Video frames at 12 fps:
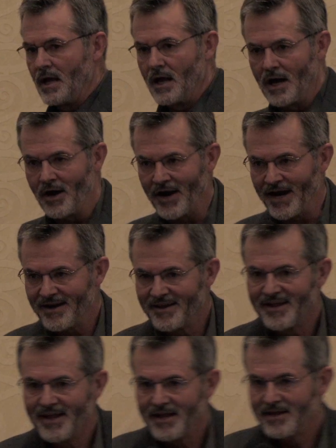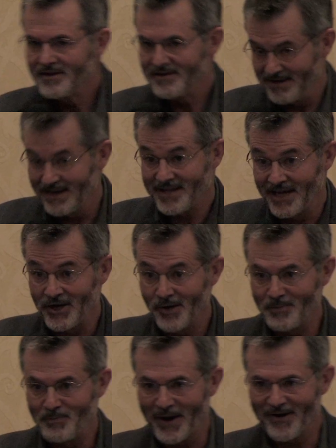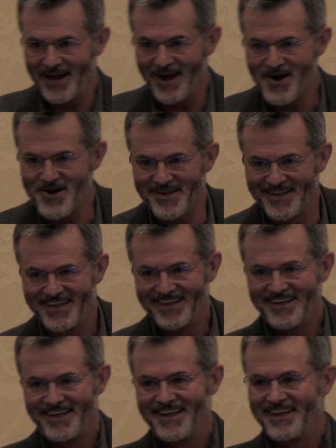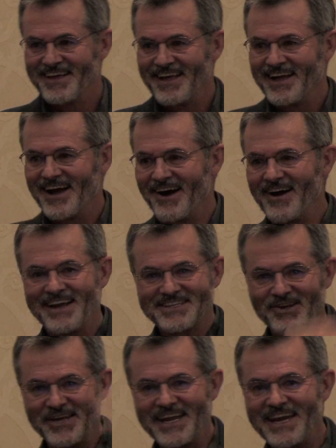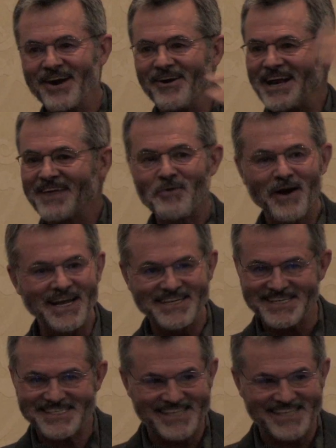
All right. Can you hear me better now? All right, so you didn't hear any of what I just